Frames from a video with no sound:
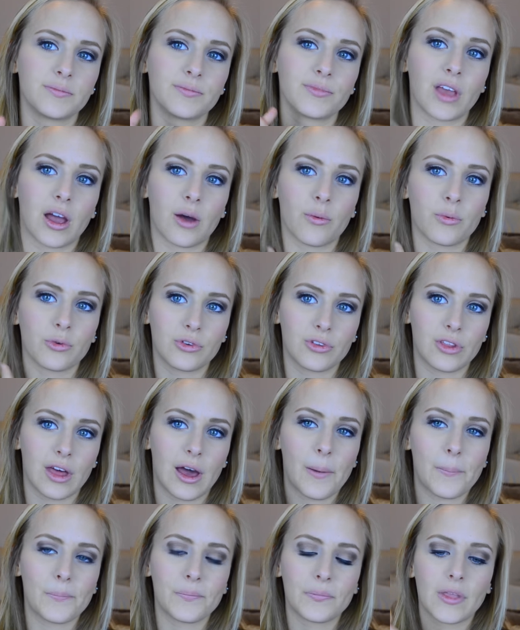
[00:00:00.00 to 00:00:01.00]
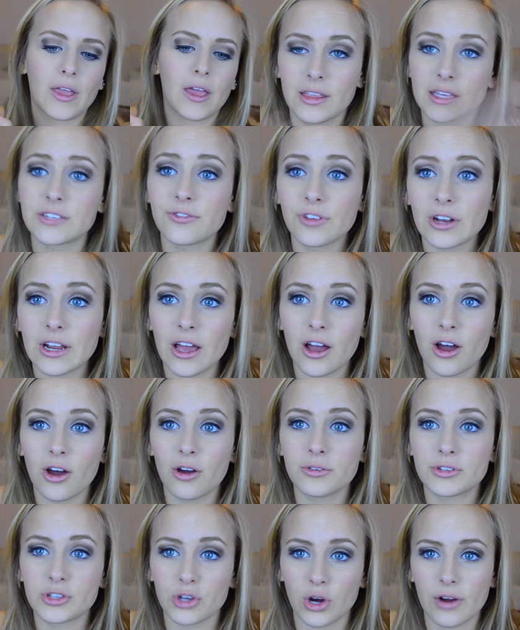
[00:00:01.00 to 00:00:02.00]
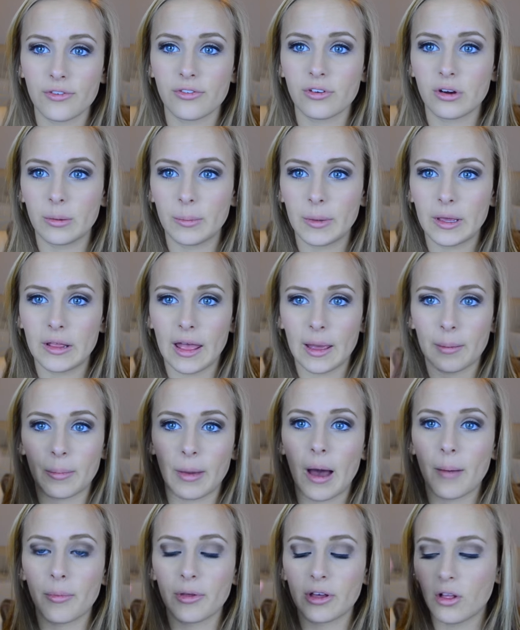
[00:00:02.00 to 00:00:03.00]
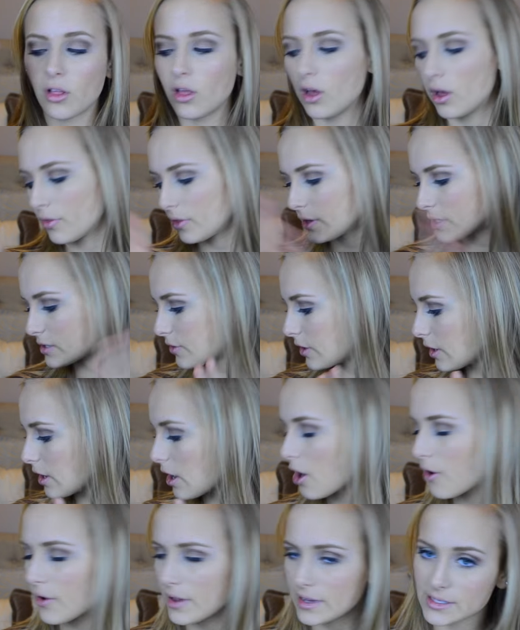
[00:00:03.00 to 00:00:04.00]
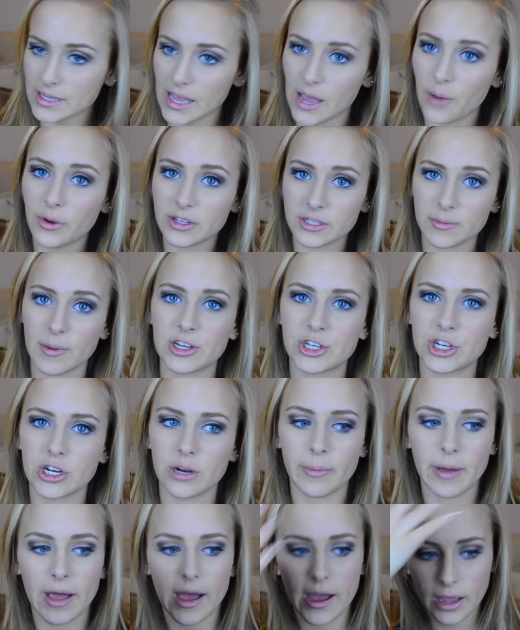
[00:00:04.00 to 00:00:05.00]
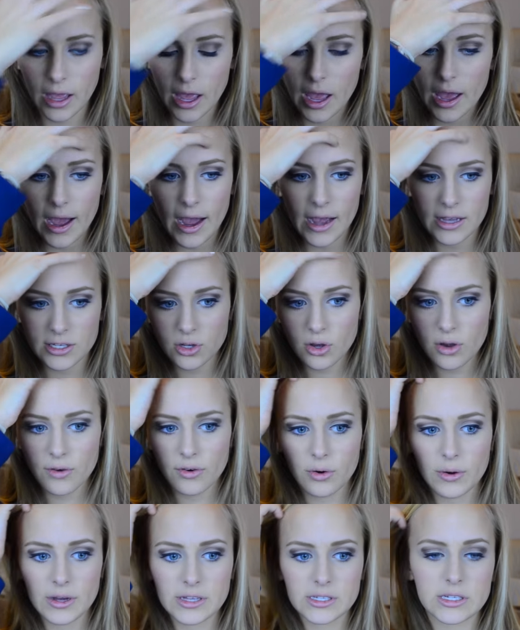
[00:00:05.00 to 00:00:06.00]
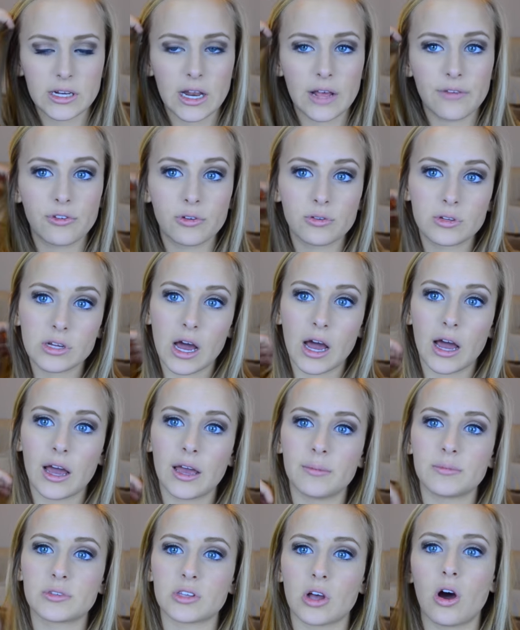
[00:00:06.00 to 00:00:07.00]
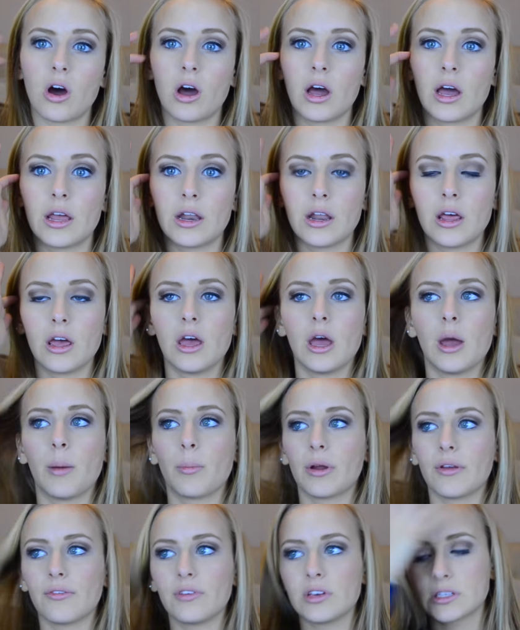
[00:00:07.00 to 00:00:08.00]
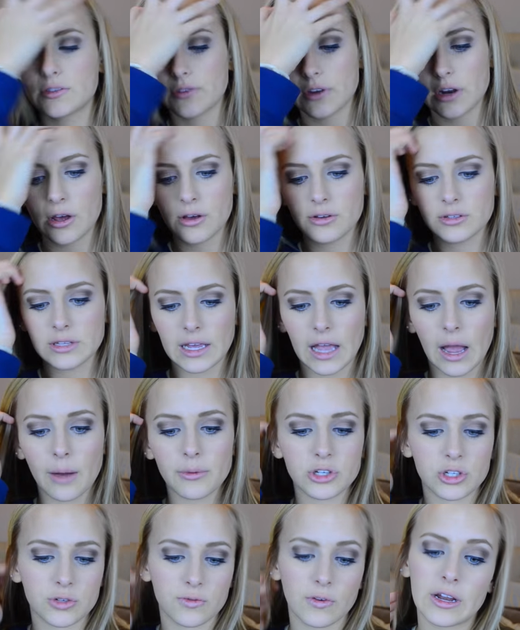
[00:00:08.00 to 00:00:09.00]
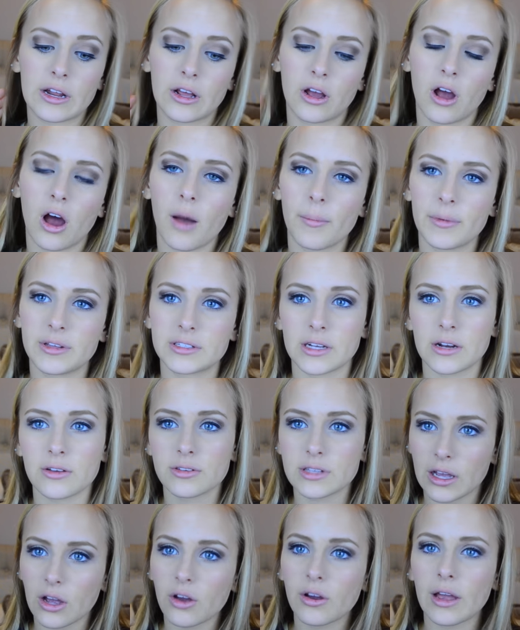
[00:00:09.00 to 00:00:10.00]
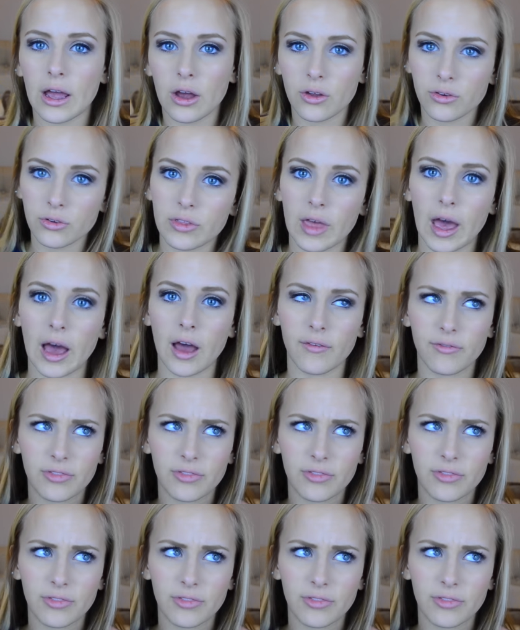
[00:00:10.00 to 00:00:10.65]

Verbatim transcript: Yeah, we'll do that. This video, sorry for me like babbling along, this video is a what's my cheer bag. I saw it requested a few times on previous videos, like I was just reading comments and I was like, okay, I'll do that.